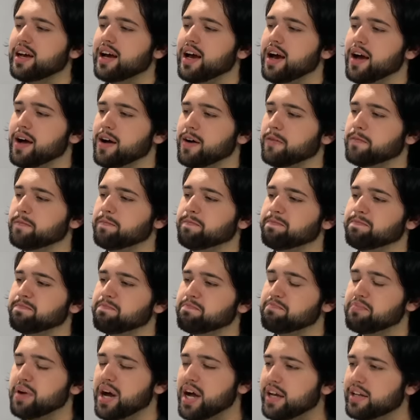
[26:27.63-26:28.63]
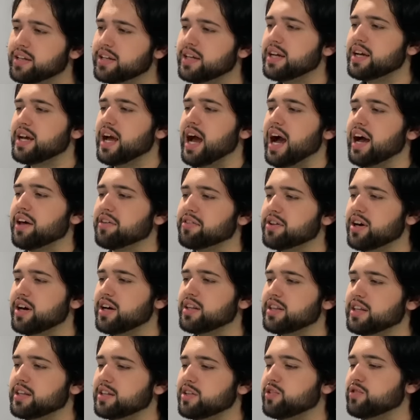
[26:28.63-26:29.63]
But I
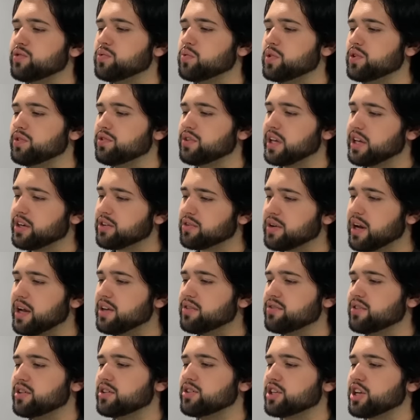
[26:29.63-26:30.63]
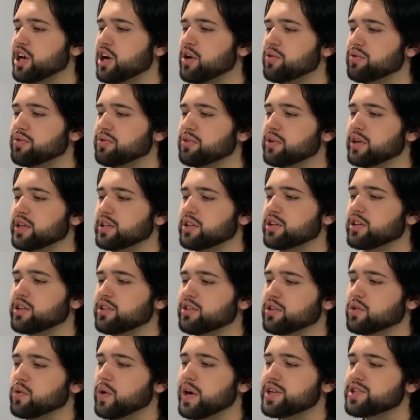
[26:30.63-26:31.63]
thought that this was interesting to go through and look
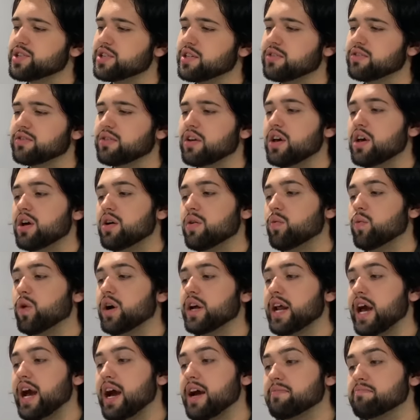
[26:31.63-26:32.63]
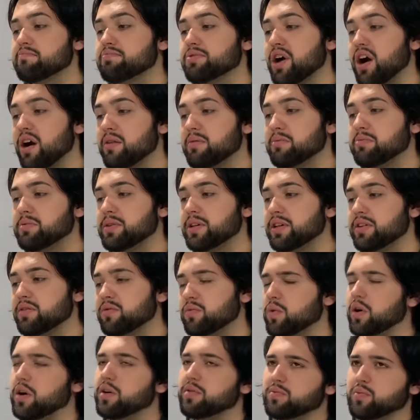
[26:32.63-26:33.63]
at the questions. What I'm probably,
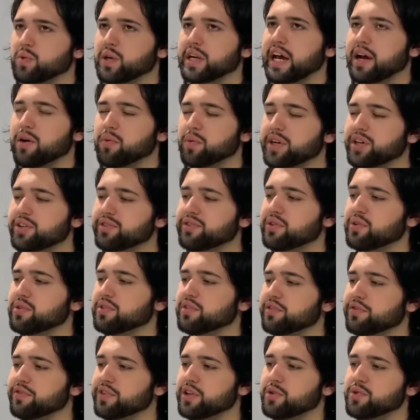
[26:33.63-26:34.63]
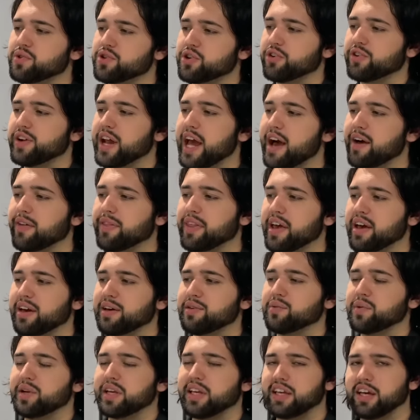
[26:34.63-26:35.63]
well, what I will do in the future, now
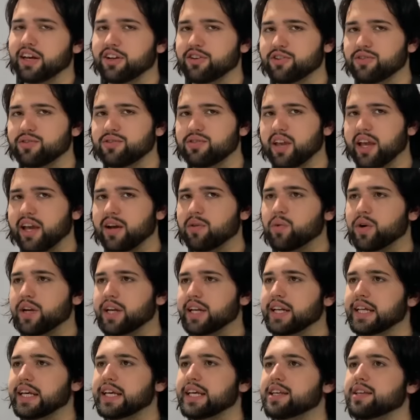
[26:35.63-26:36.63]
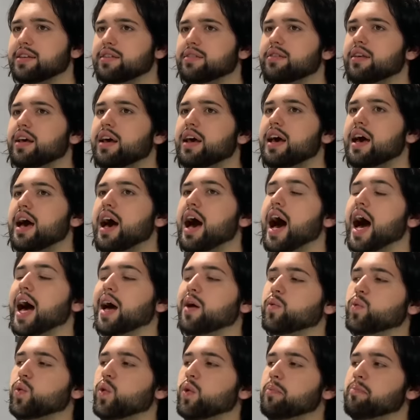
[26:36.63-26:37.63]
that we understand what it is,
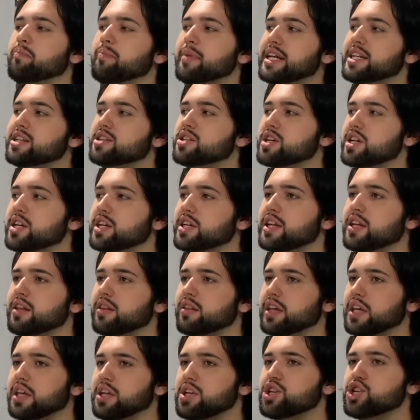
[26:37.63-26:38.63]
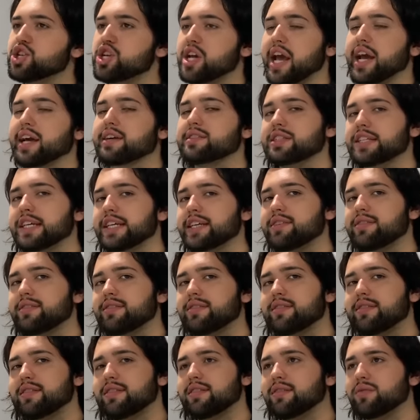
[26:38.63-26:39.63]
I will mention the
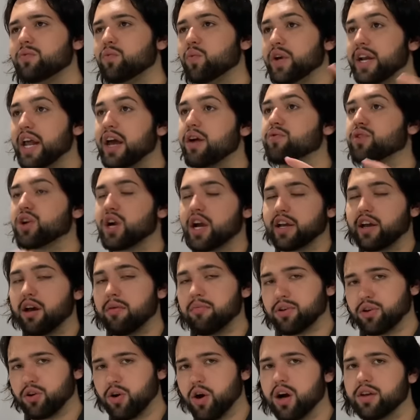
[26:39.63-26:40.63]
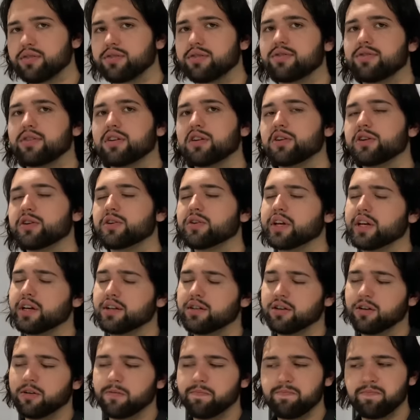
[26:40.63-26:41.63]
checklist whenever I come across a serial
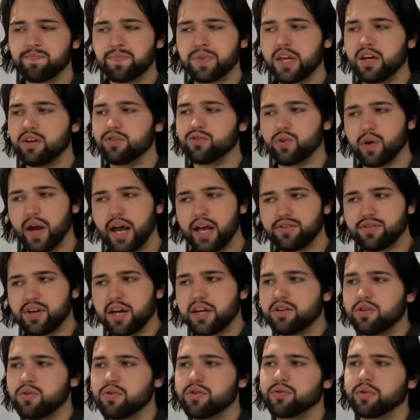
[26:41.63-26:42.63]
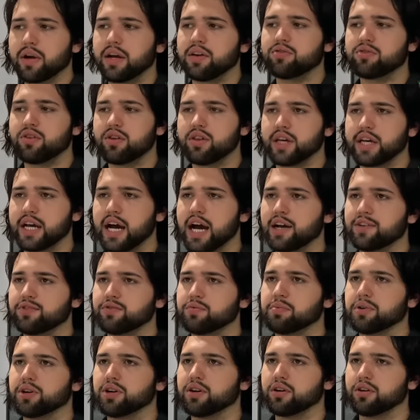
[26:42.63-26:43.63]
killer. So as I do the rest of the
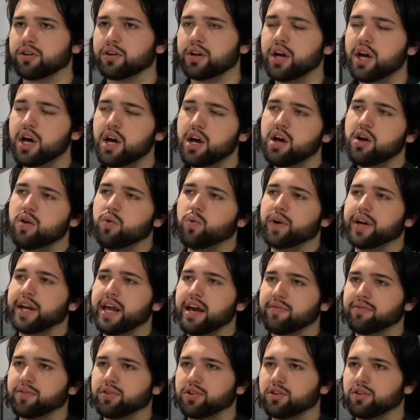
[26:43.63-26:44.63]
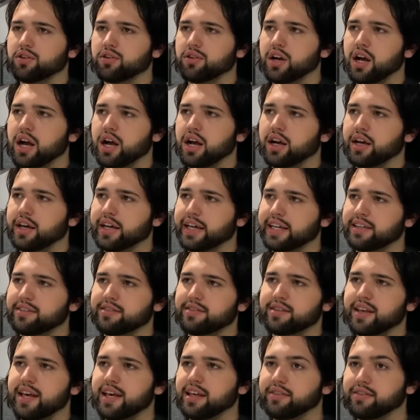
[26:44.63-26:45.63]
iceberg, whenever it
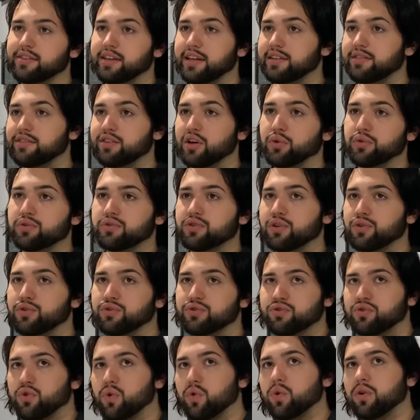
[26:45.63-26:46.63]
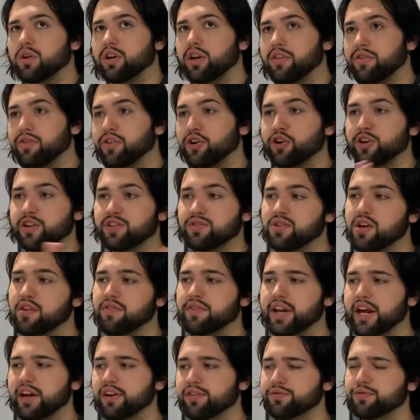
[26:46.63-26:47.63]
says that so-and-so scored a
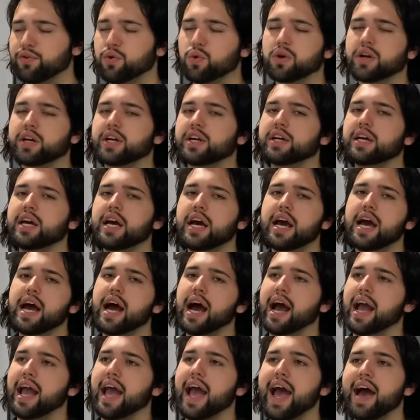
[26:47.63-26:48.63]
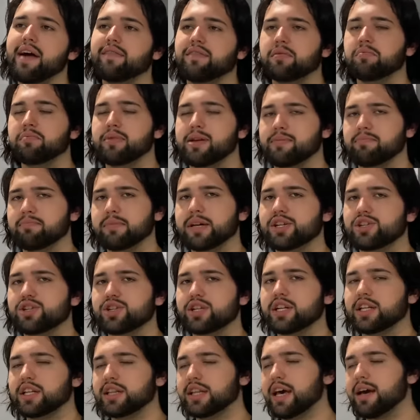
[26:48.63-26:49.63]
37 out of 40, I haven't been
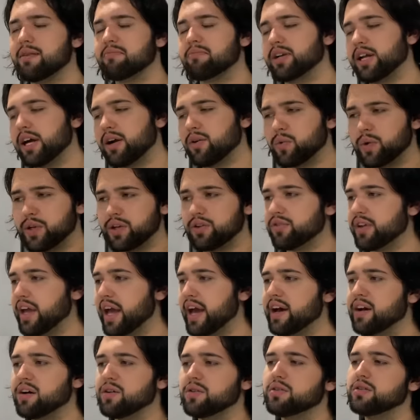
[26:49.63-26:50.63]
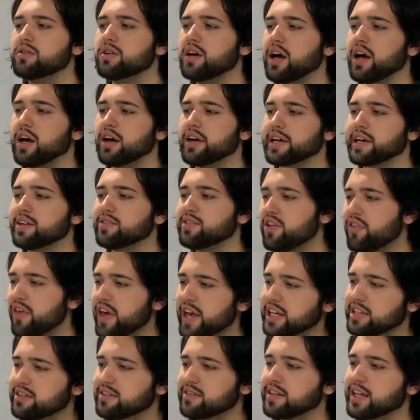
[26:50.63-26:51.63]
mentioning that, but I will now. Because I
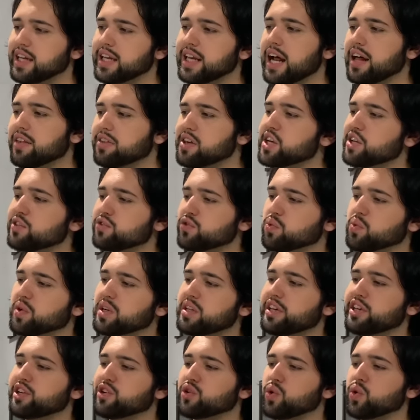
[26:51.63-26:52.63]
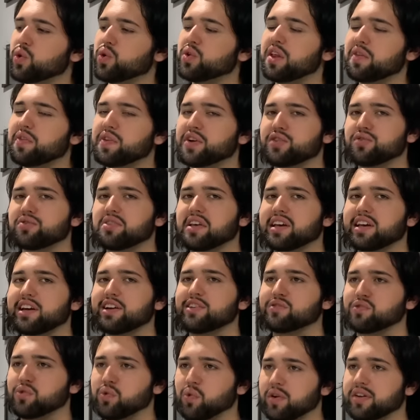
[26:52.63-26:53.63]
think it's neat. I think it's really cool that there's like
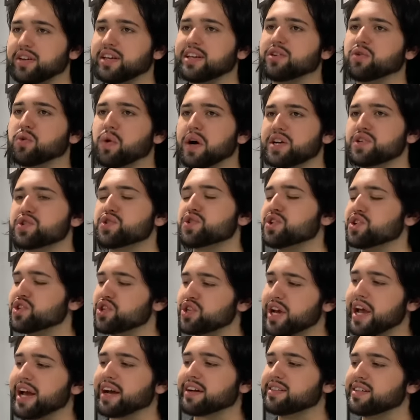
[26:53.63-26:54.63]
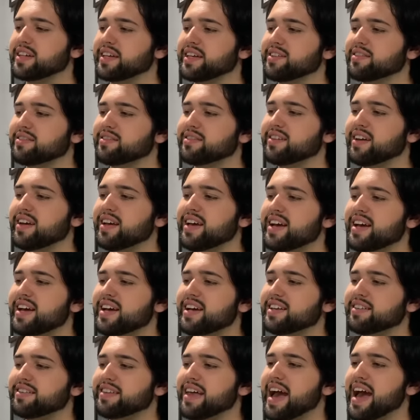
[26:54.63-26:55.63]
a 20 question checklist
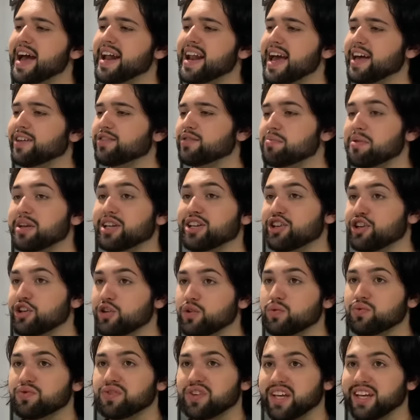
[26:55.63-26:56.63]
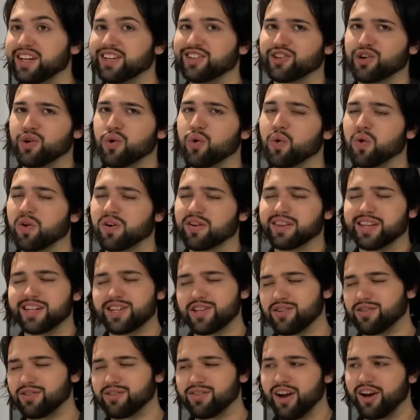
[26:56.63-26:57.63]
that has been used in court that
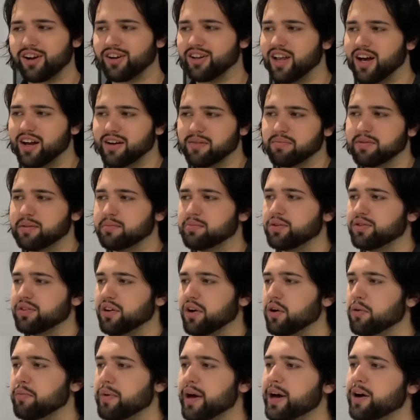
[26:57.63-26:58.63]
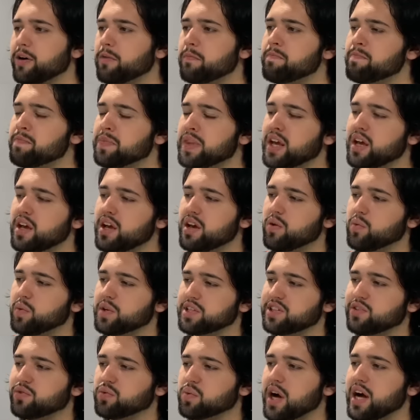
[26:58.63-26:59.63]
just not a lot of people know about,
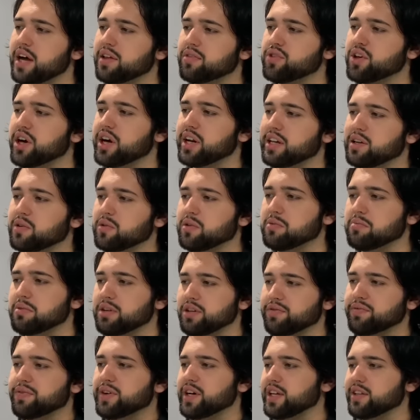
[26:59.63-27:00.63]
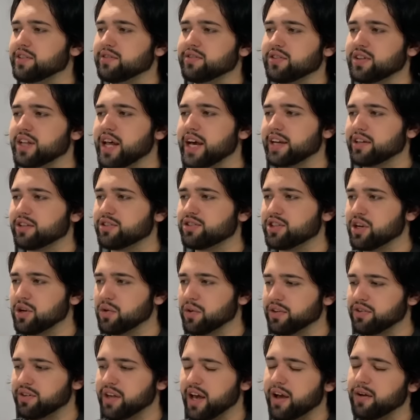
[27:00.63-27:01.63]
which is why I thought it would be fun to like show
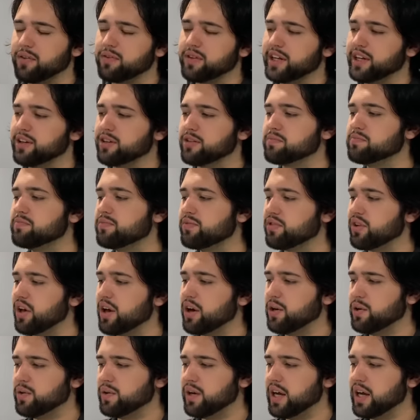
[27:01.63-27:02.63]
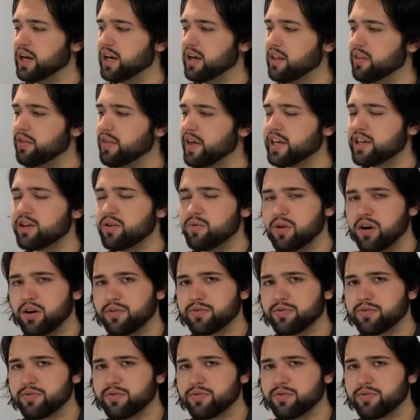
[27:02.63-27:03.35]
this out here. So thank you